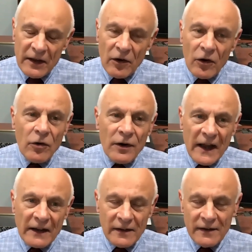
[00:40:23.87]

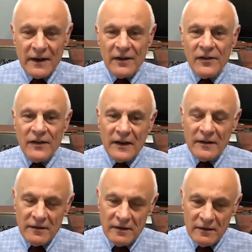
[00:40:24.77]
interconnectedness
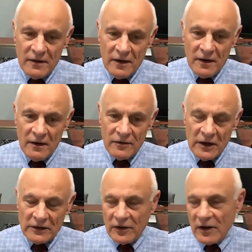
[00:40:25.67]
that Dr.